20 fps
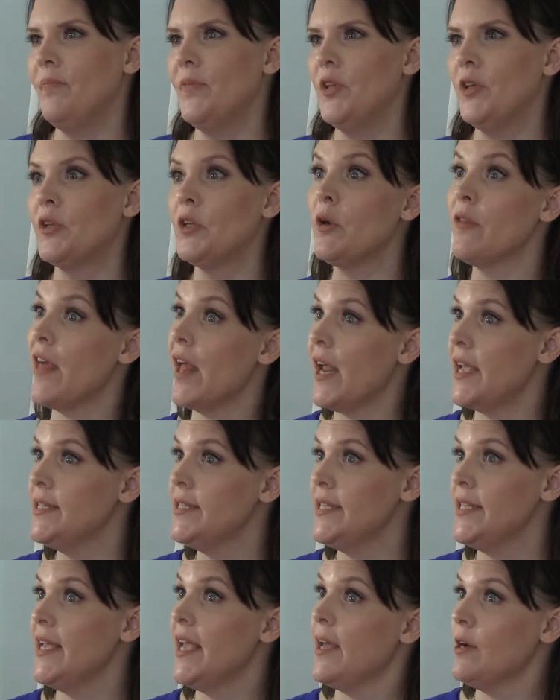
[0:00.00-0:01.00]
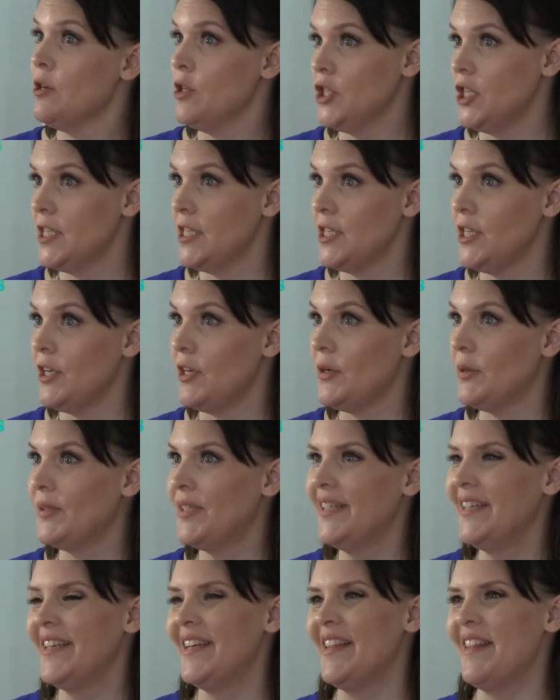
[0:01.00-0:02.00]
you'll know that I see energy too.
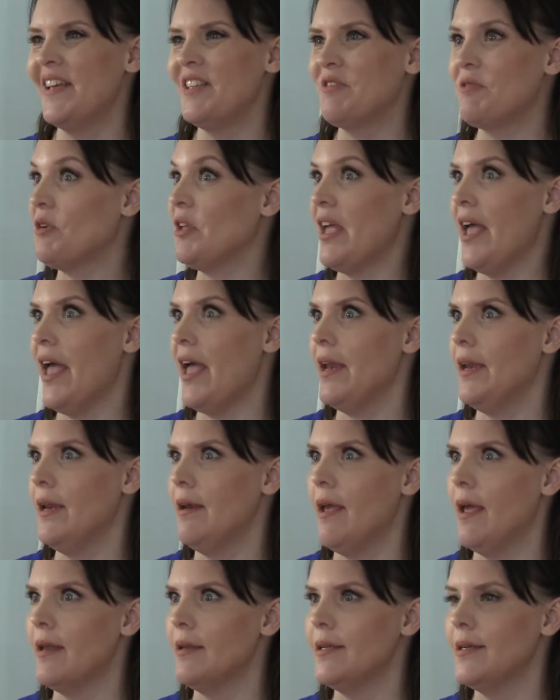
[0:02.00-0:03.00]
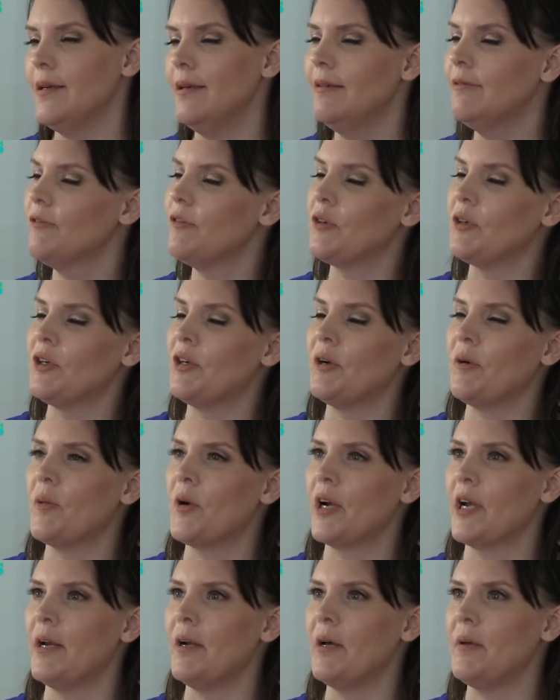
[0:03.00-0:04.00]
And that's really handy dandy for
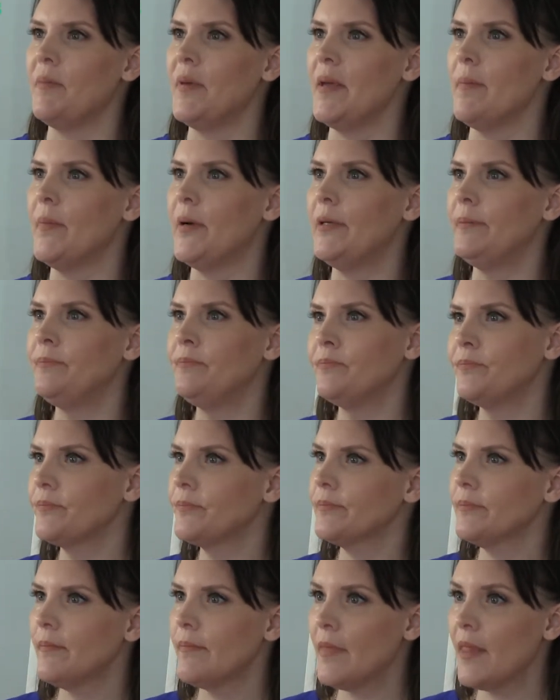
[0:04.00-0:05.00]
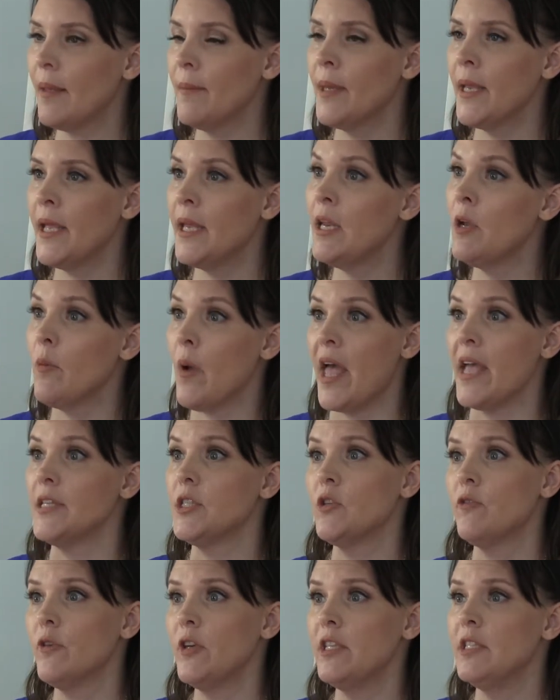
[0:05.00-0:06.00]
working on people. But
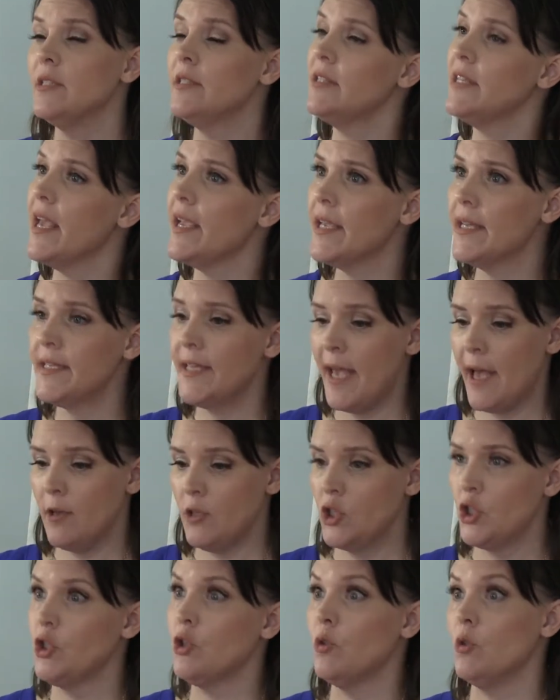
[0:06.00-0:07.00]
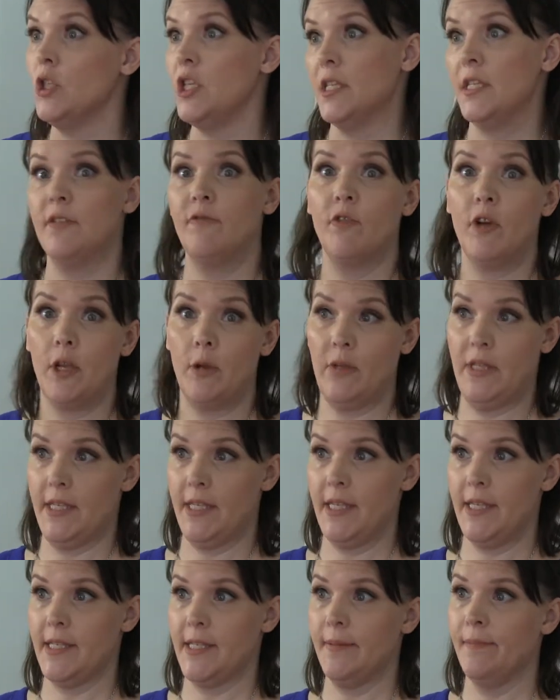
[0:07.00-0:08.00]
anyway, so we take it down to just
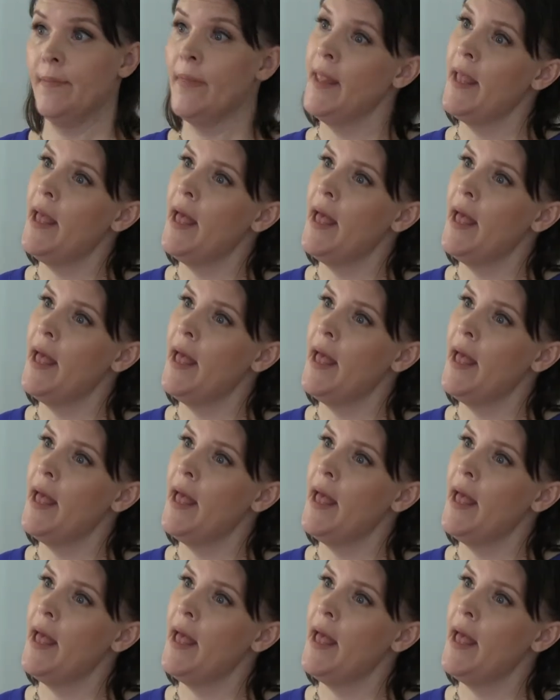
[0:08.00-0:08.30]
frequencies.